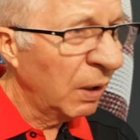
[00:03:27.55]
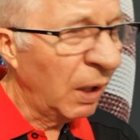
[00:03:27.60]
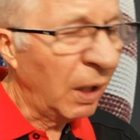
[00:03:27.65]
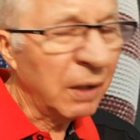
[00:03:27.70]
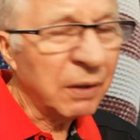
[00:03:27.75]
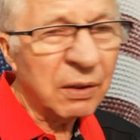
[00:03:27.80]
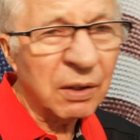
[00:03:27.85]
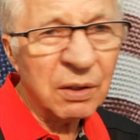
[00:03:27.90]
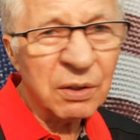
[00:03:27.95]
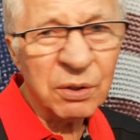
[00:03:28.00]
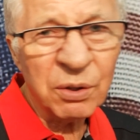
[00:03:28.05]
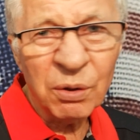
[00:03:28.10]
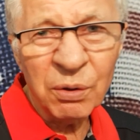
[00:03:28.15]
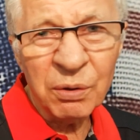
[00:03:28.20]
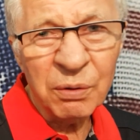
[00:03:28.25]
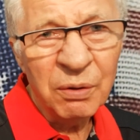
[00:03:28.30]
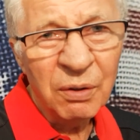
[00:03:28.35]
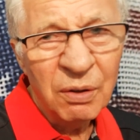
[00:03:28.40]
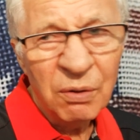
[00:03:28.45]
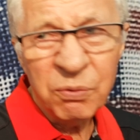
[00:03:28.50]
I think so.
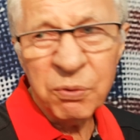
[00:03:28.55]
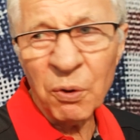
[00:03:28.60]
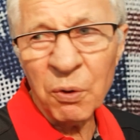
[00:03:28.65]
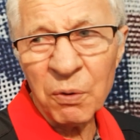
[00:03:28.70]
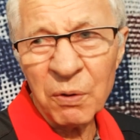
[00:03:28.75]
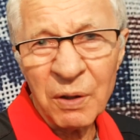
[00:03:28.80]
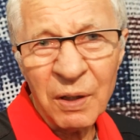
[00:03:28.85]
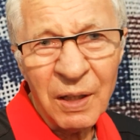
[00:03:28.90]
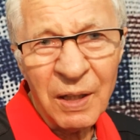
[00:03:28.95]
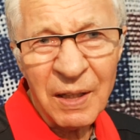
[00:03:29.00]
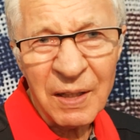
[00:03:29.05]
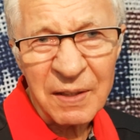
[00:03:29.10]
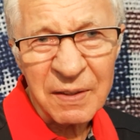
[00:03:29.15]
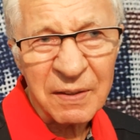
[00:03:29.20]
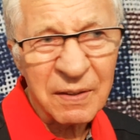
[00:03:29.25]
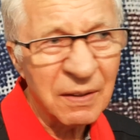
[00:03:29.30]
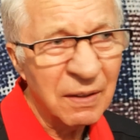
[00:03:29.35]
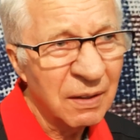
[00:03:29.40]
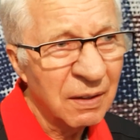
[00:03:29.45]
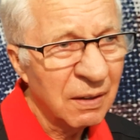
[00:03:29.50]
For
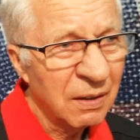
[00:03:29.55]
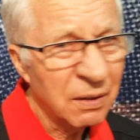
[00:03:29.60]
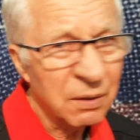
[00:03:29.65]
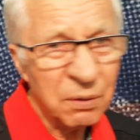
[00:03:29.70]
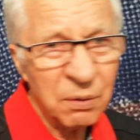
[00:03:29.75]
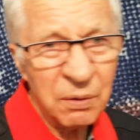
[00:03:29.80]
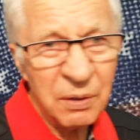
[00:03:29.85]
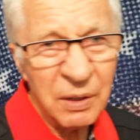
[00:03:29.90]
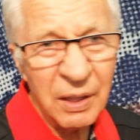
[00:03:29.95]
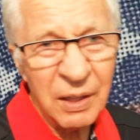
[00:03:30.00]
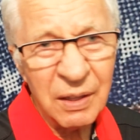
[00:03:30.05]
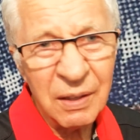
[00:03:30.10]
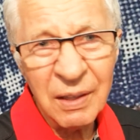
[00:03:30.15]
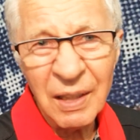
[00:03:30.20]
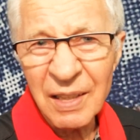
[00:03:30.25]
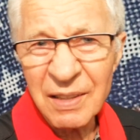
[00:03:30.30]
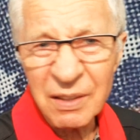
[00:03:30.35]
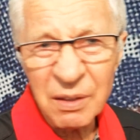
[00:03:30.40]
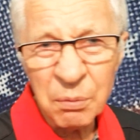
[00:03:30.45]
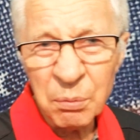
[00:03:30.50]
us, today it
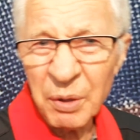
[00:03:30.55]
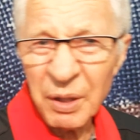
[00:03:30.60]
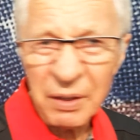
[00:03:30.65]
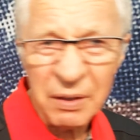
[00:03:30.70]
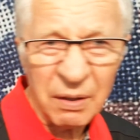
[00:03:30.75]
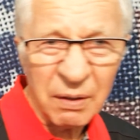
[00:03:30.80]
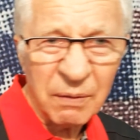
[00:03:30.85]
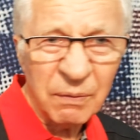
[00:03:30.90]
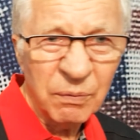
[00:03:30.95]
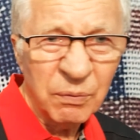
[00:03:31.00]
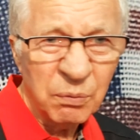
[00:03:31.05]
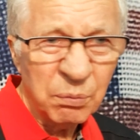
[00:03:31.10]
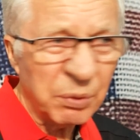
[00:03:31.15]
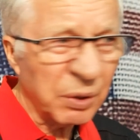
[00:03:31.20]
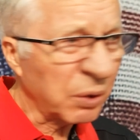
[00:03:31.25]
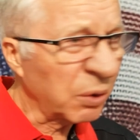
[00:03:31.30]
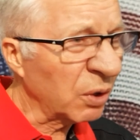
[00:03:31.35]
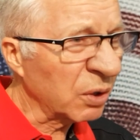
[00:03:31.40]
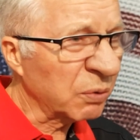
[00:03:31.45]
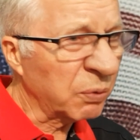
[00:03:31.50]
doesn't matter.
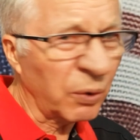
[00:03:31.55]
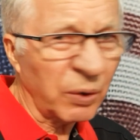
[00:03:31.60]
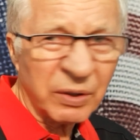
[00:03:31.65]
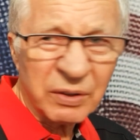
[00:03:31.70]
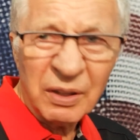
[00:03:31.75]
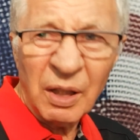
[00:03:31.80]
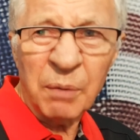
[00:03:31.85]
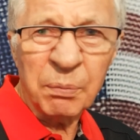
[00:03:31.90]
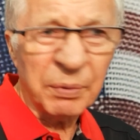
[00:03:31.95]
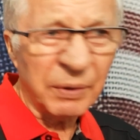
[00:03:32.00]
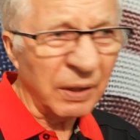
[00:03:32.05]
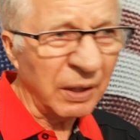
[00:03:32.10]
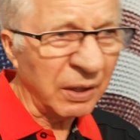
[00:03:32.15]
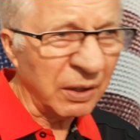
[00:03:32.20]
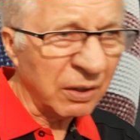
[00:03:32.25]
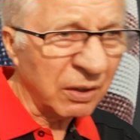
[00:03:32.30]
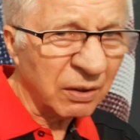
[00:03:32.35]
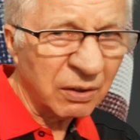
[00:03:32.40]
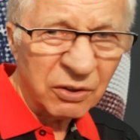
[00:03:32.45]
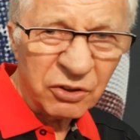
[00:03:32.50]
Because, for example, like
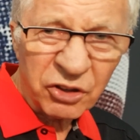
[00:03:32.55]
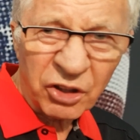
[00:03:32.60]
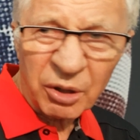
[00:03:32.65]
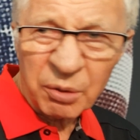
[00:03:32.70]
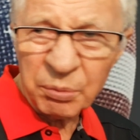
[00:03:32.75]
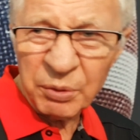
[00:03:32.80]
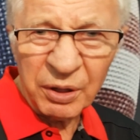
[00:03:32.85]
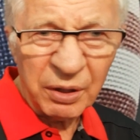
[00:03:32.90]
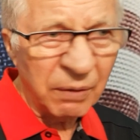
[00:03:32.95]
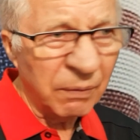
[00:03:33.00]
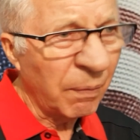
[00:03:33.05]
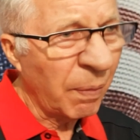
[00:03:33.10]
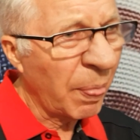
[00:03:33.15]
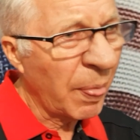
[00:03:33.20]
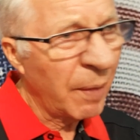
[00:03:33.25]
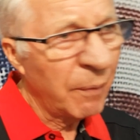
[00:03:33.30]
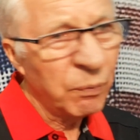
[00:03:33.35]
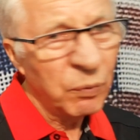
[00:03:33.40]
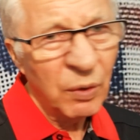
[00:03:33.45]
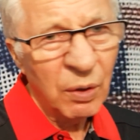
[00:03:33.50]
Jeremy
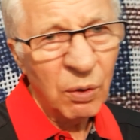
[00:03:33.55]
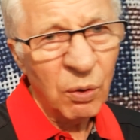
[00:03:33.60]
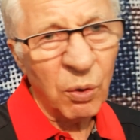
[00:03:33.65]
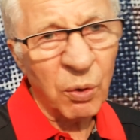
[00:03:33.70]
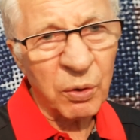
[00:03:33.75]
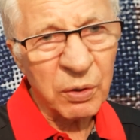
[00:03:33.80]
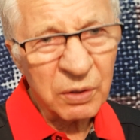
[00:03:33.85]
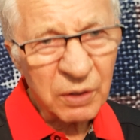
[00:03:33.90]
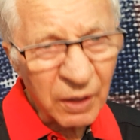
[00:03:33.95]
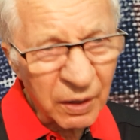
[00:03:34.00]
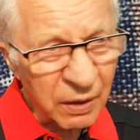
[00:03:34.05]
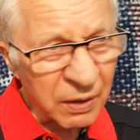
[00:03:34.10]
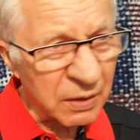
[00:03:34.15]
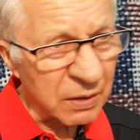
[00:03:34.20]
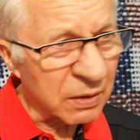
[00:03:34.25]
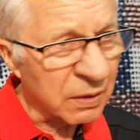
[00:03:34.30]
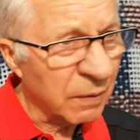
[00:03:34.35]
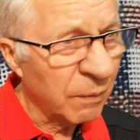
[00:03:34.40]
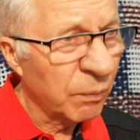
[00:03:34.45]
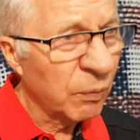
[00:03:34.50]
or
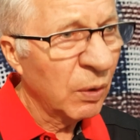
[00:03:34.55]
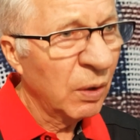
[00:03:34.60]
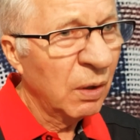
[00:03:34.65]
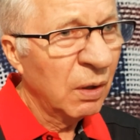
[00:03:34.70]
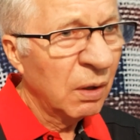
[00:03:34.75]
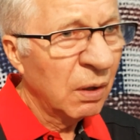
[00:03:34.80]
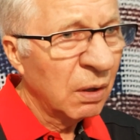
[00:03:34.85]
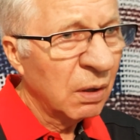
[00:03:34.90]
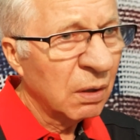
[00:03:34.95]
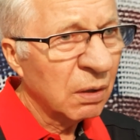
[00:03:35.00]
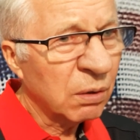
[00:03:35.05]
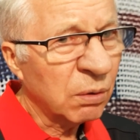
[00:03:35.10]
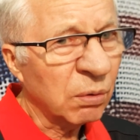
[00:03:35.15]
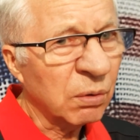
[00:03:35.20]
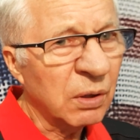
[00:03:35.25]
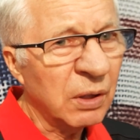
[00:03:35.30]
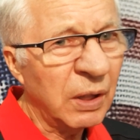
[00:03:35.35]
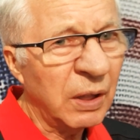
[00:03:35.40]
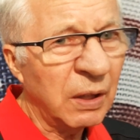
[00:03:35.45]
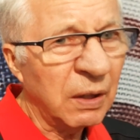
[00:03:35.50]
Terence,
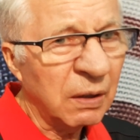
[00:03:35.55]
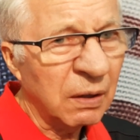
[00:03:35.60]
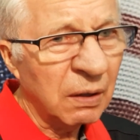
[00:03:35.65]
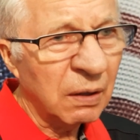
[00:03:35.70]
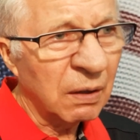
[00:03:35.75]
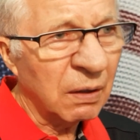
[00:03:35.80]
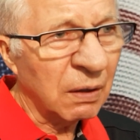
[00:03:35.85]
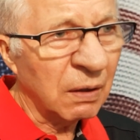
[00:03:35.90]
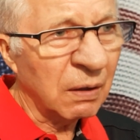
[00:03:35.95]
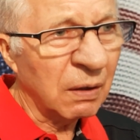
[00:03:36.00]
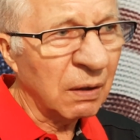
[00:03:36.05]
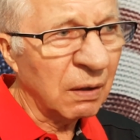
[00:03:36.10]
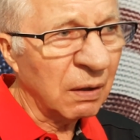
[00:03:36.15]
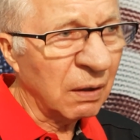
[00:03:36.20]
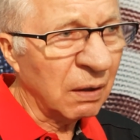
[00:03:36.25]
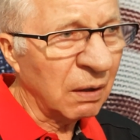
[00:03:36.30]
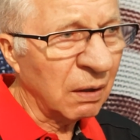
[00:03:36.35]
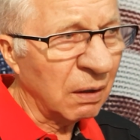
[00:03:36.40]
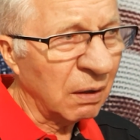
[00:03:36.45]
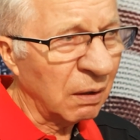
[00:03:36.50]
today
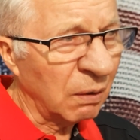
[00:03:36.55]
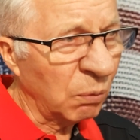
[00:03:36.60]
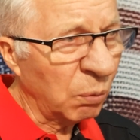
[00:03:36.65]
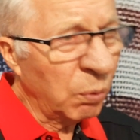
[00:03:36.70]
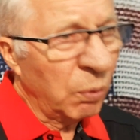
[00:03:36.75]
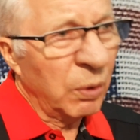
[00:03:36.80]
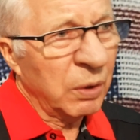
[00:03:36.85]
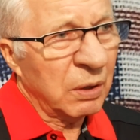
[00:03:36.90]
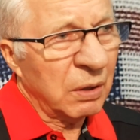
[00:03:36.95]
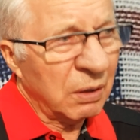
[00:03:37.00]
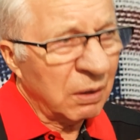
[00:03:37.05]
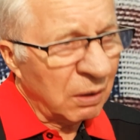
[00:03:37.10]
what